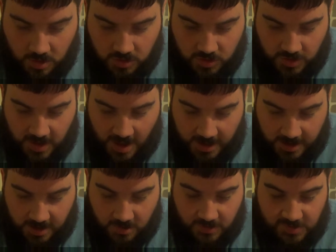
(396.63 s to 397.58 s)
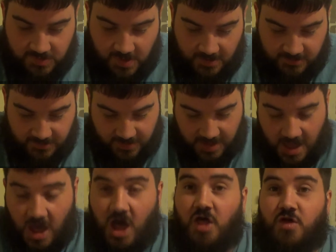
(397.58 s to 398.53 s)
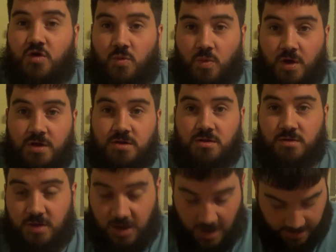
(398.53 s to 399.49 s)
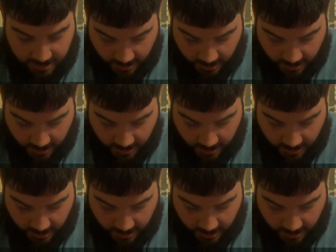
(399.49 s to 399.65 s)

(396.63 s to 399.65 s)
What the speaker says: You got here, this is actually the other one that I